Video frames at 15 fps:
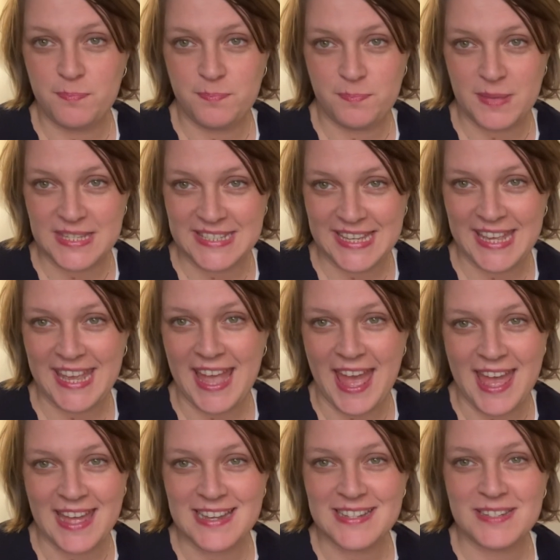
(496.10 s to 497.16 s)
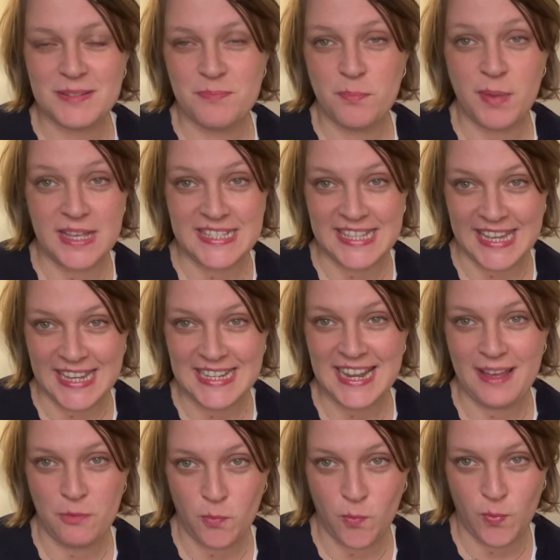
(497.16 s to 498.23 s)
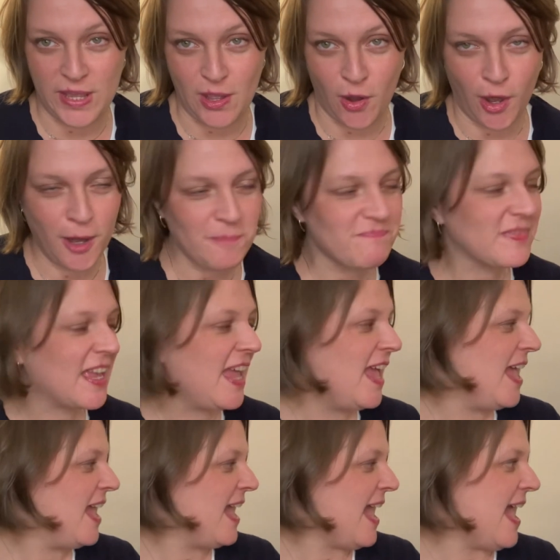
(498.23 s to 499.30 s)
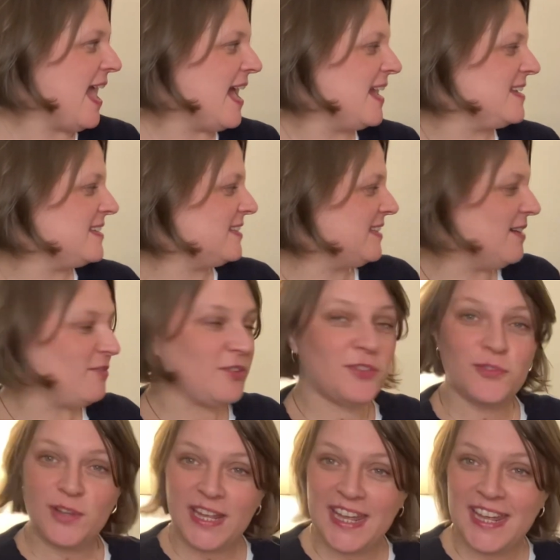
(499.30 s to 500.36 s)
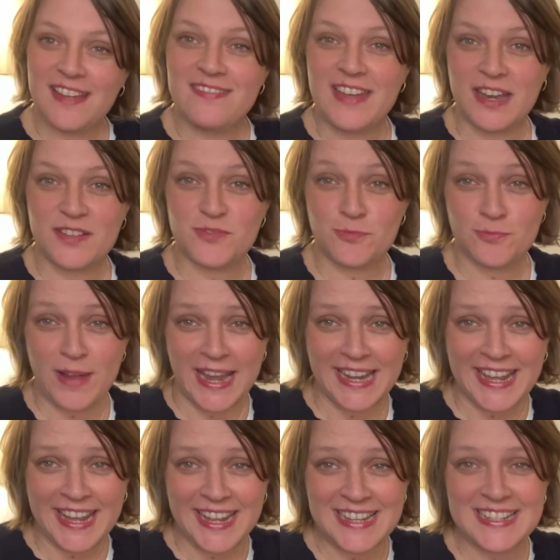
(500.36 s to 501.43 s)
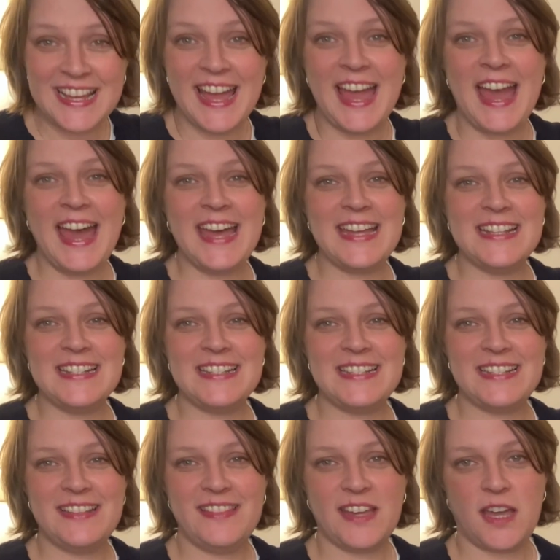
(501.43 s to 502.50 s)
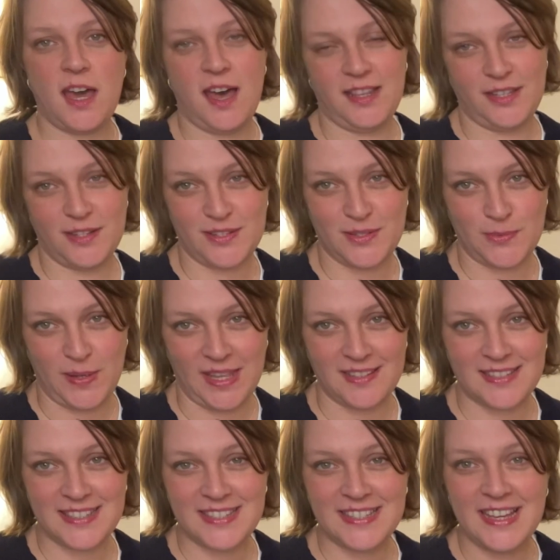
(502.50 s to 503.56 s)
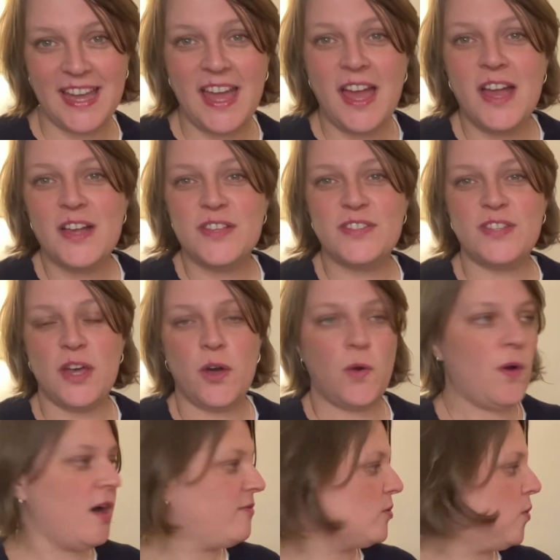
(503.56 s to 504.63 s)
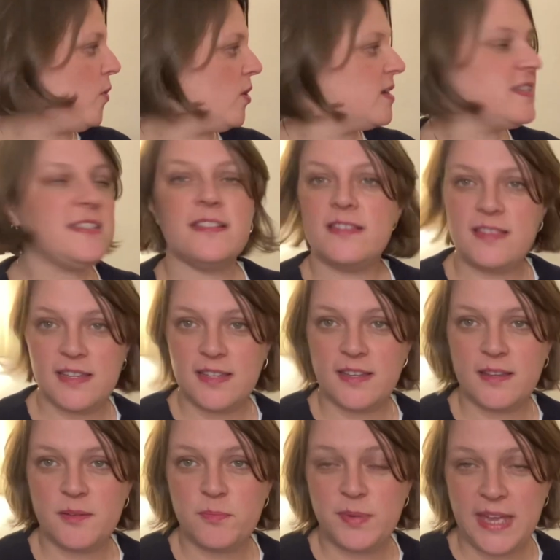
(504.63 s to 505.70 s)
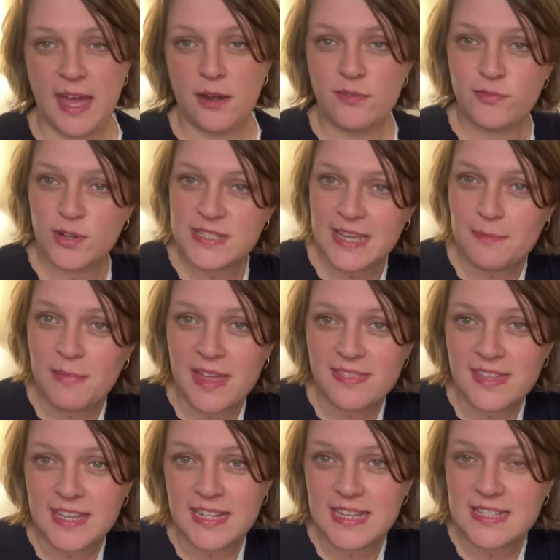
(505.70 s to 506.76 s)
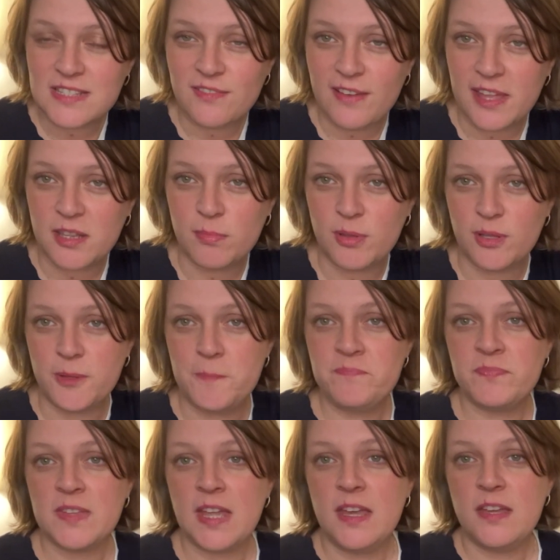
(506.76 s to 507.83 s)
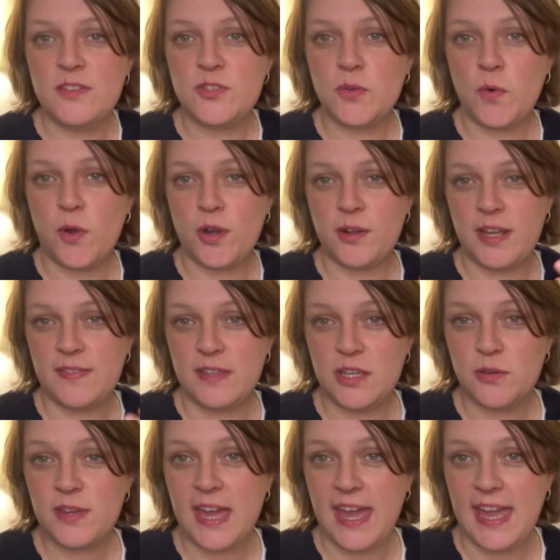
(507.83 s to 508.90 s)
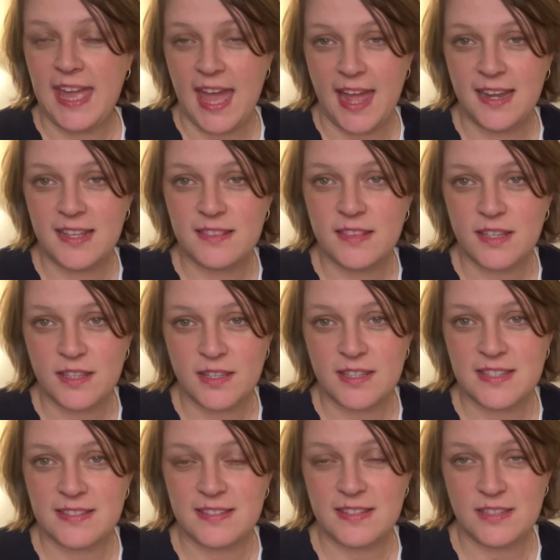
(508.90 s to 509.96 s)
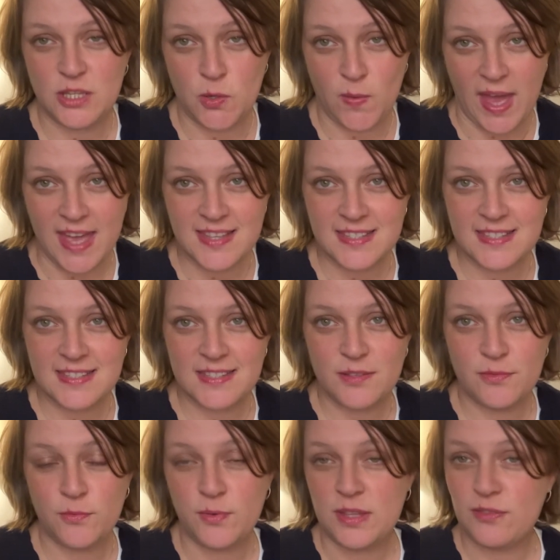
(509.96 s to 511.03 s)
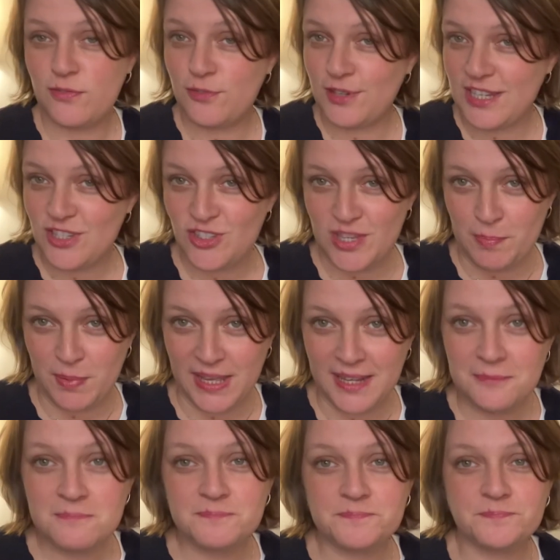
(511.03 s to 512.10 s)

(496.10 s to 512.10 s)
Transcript: Busy and buzzing we are. And level 3 that is ready, and the color suites. So of course the PianoForte method is available to order in the UK and in the US with free shipping.